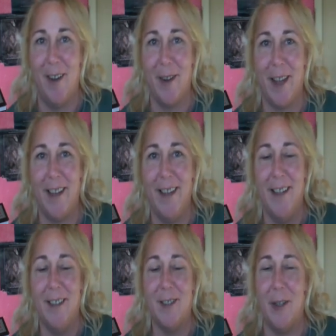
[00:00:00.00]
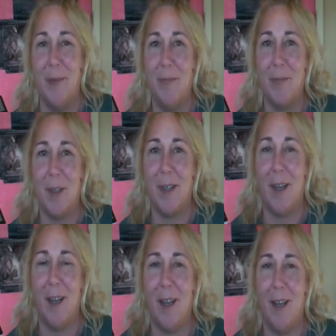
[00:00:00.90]
Okay? So,
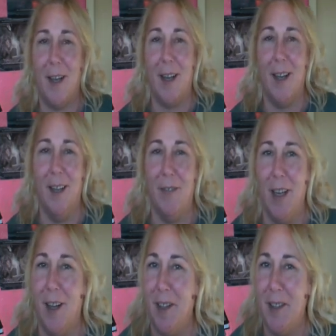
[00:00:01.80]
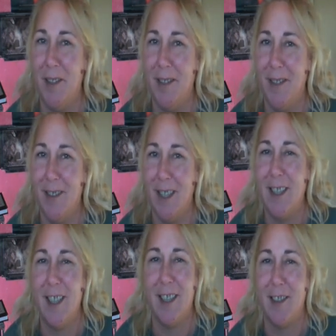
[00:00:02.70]
I love you all.
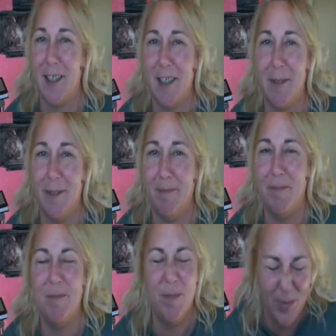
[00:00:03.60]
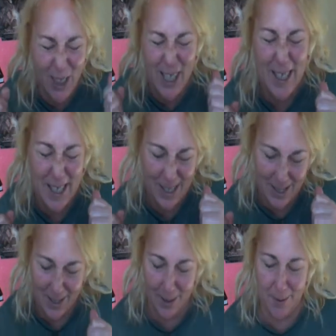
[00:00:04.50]
Let's get this. Yes.
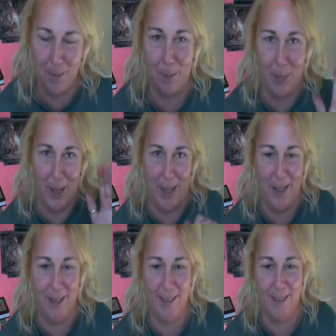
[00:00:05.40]
Bye.